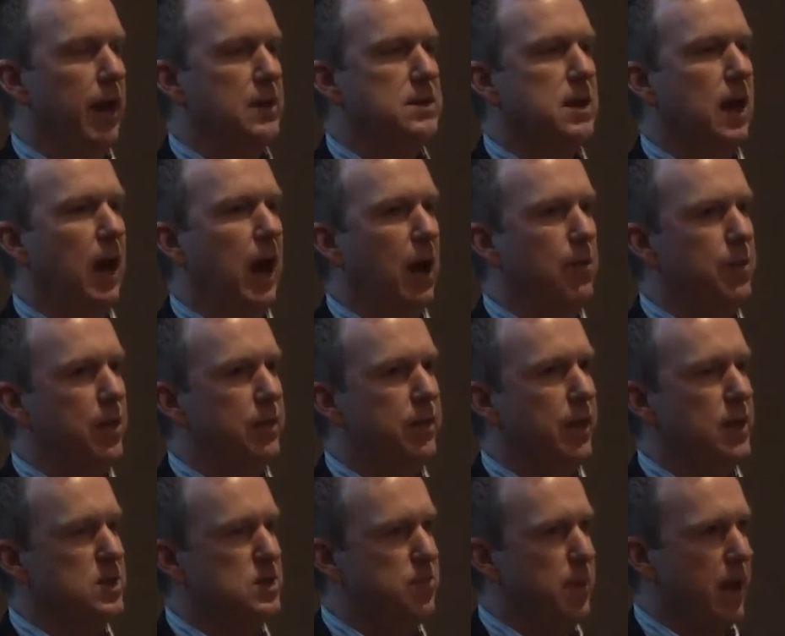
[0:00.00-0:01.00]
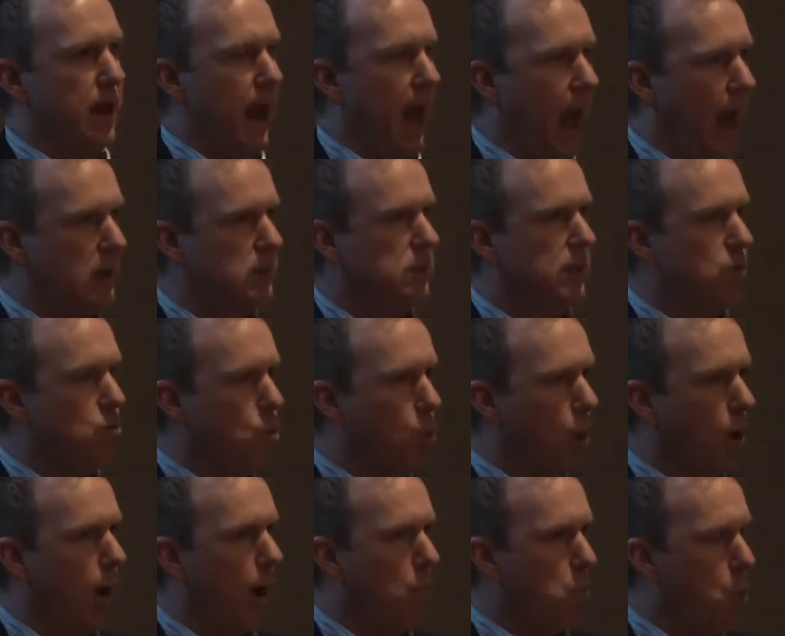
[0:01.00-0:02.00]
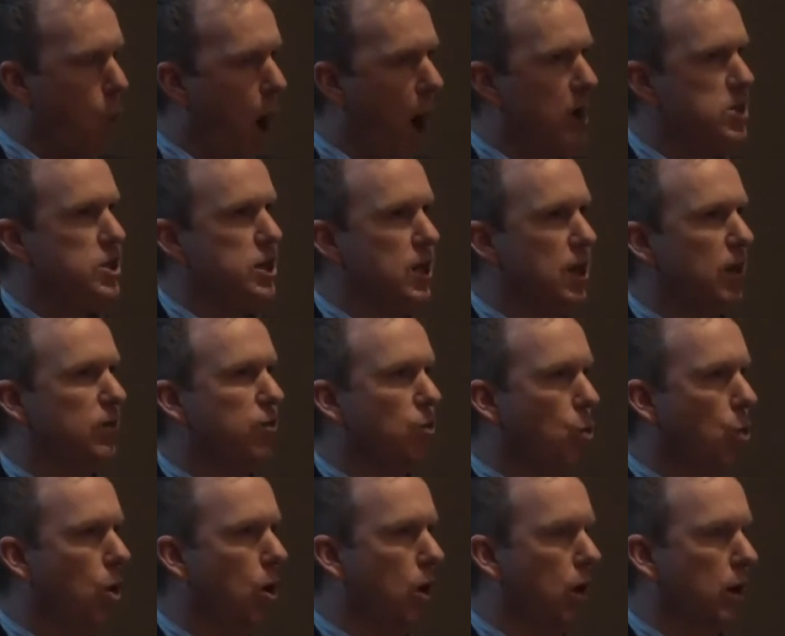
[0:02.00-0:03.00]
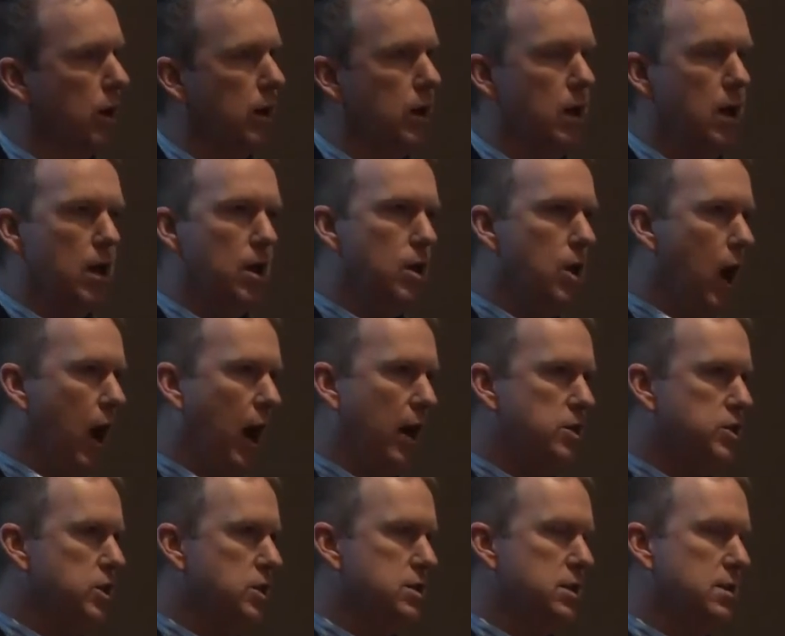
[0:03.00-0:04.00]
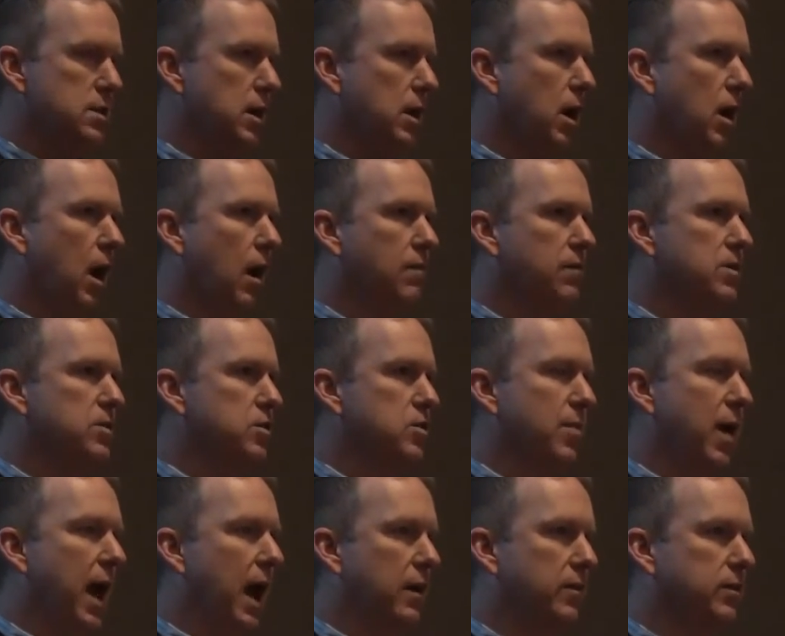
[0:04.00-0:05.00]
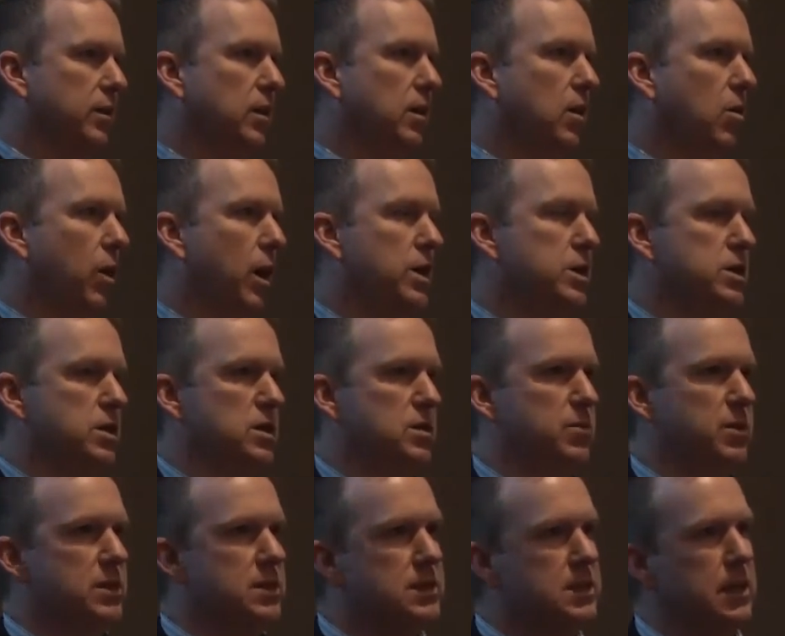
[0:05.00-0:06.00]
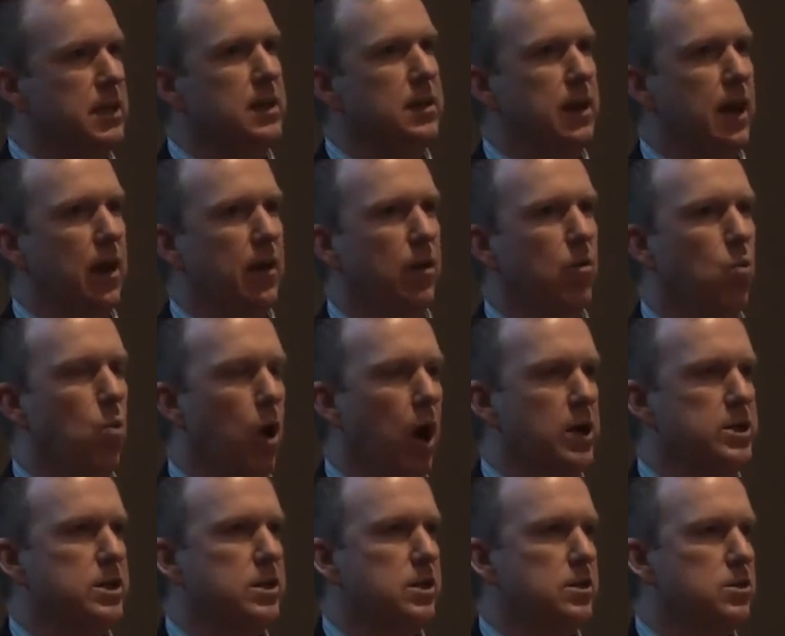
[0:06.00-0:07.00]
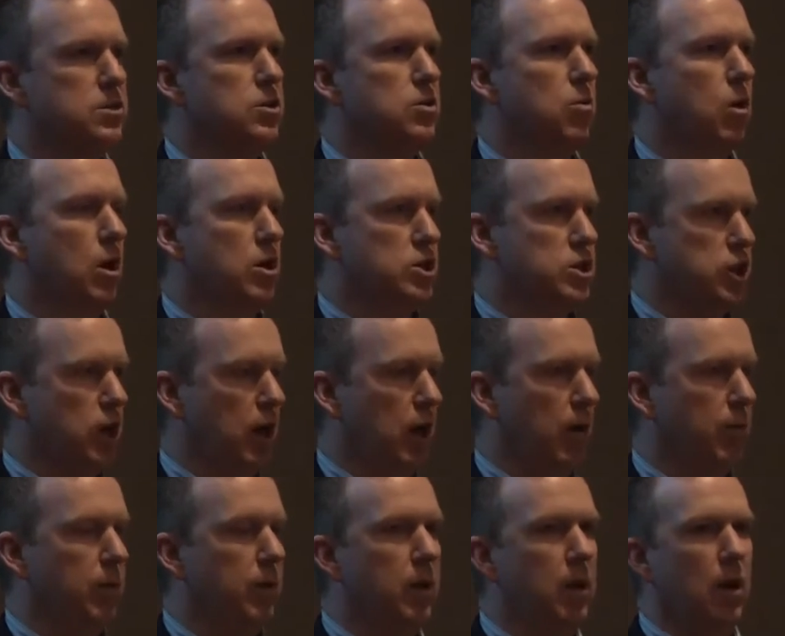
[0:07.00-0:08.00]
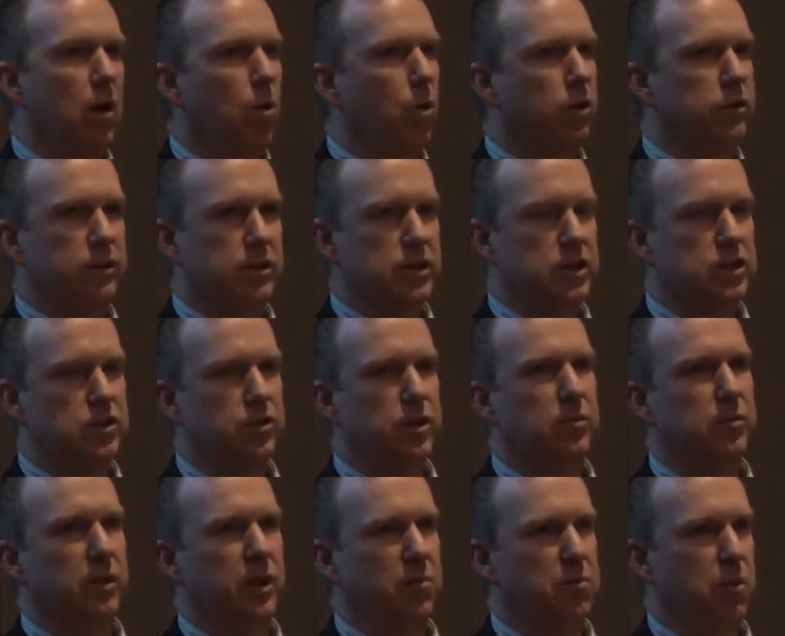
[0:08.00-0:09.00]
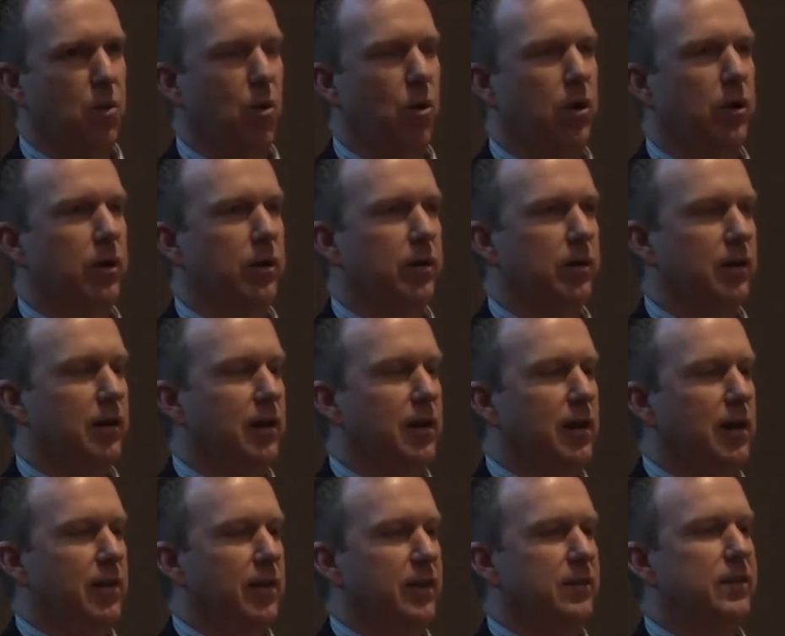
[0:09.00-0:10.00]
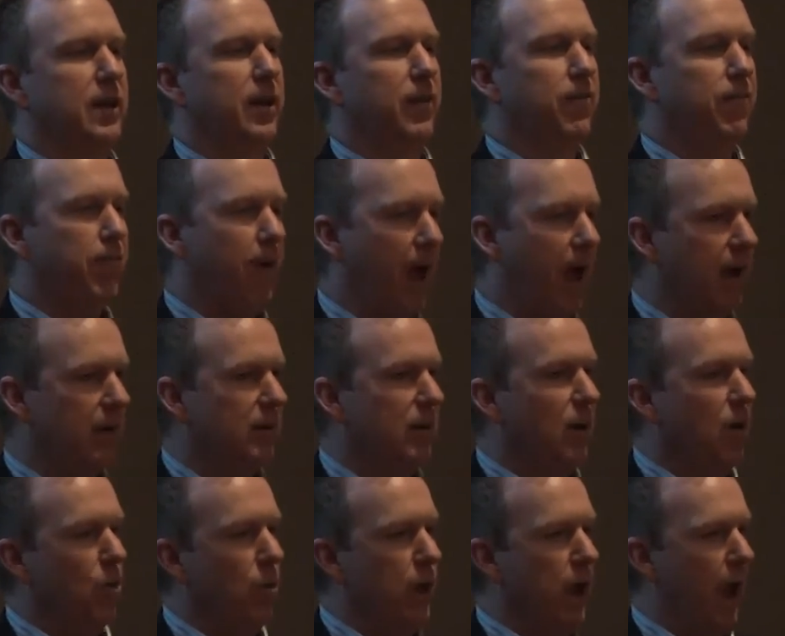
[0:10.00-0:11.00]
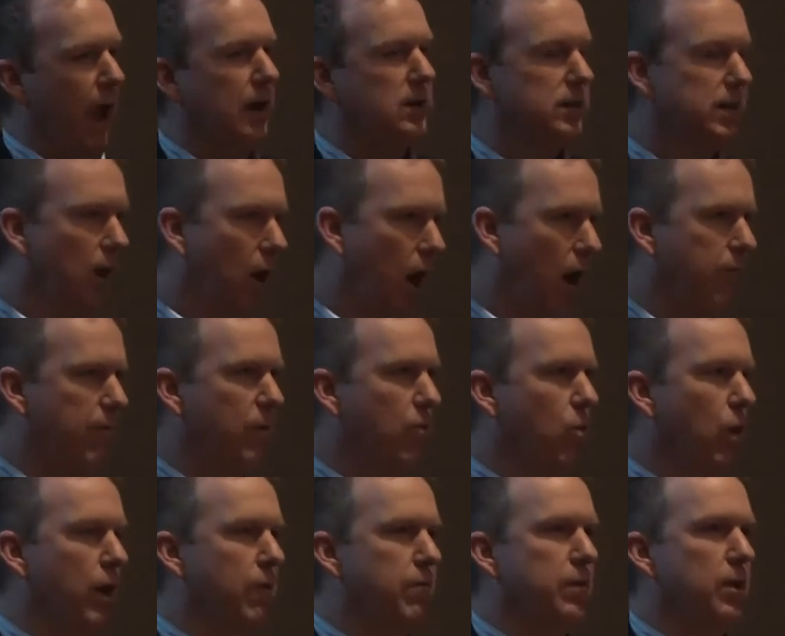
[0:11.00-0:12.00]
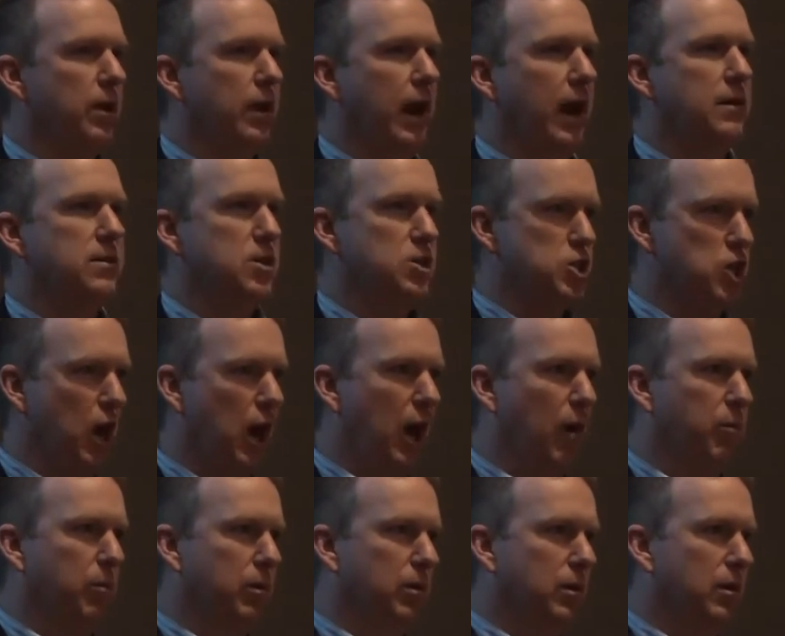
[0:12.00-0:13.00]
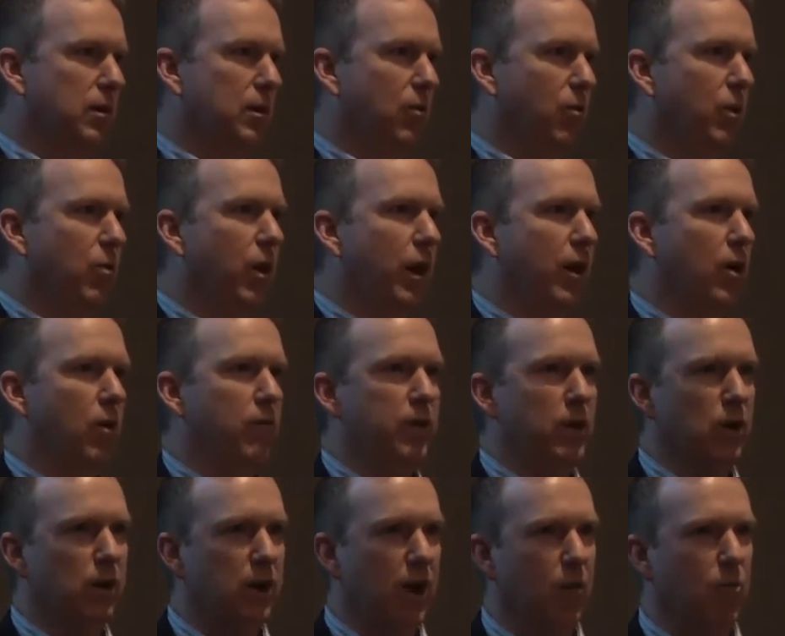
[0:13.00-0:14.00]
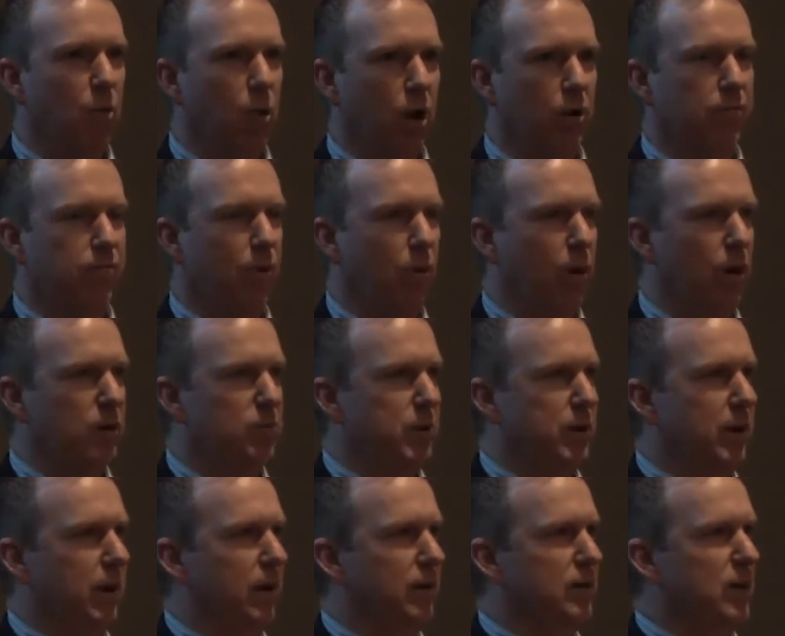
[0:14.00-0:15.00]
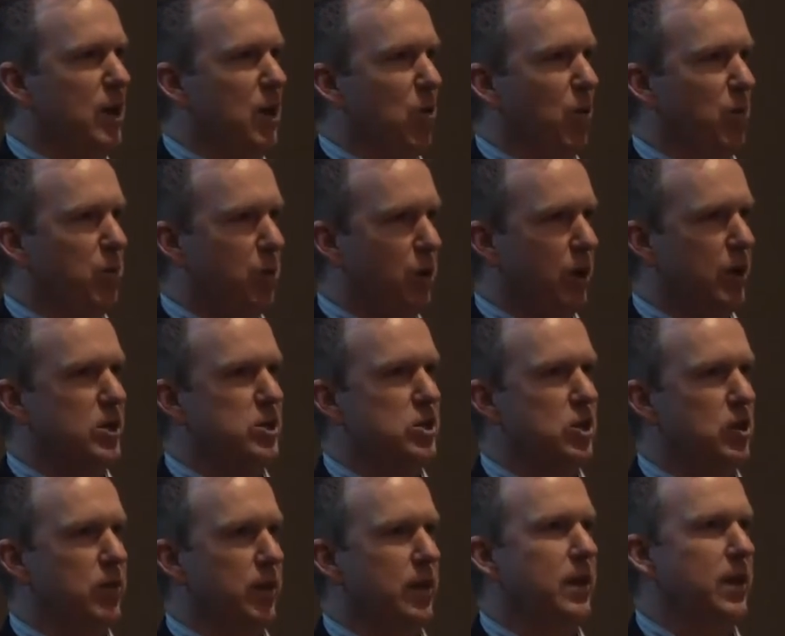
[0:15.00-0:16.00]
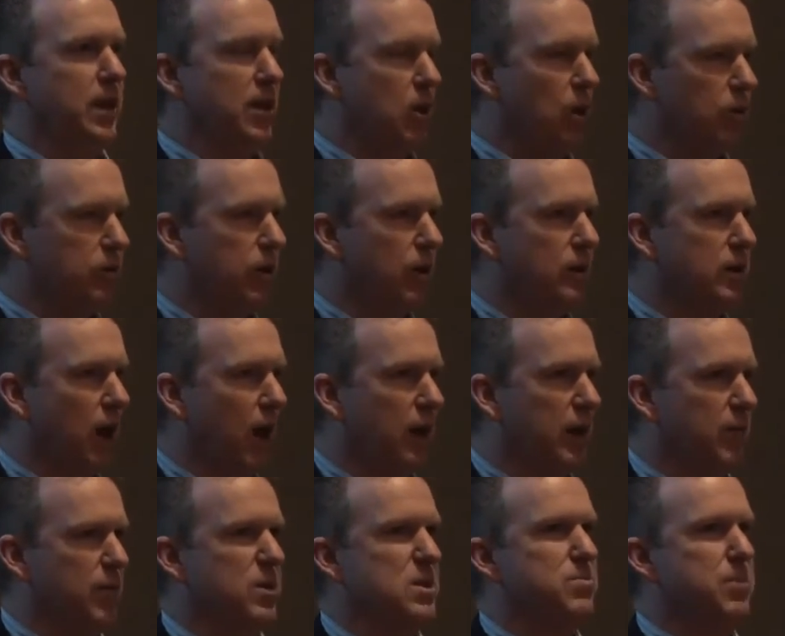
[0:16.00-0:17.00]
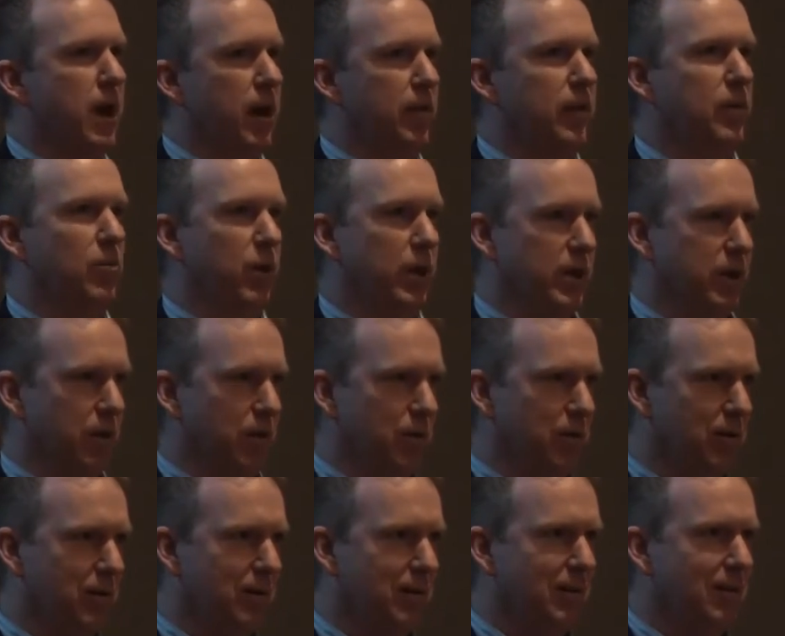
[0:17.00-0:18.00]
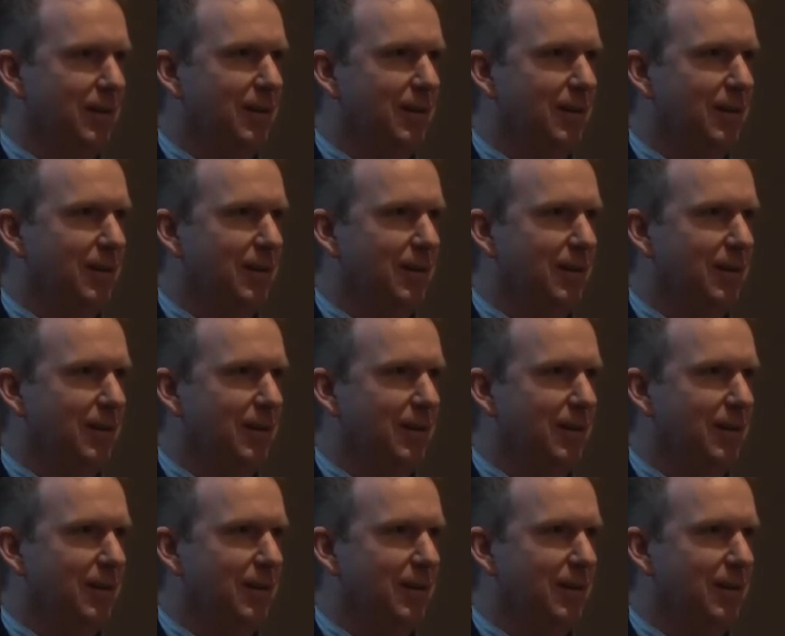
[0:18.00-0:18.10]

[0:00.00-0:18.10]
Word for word: that time that they spent actually work, watching us work, not just in the conference room asking questions, but sitting down and watching us do our job was extremely important. They said, in fact, we actually offered one of your guys a job. We want to know if he'll come work for us because we're pretty sure that he knows our documents better than we do.